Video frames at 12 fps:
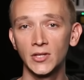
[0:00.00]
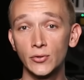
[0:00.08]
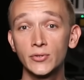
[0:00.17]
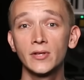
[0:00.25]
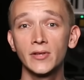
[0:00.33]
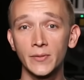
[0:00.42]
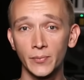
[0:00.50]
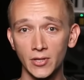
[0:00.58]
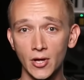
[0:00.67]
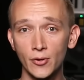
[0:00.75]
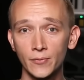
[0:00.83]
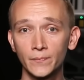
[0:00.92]
Use the link
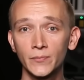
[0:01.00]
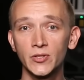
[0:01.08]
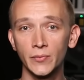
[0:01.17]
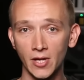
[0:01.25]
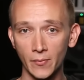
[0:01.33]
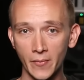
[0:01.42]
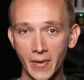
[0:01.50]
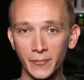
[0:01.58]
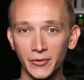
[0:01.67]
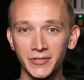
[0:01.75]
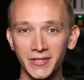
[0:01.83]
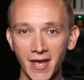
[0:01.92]
below to become a
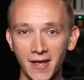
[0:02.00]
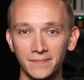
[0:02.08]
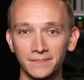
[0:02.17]
member today.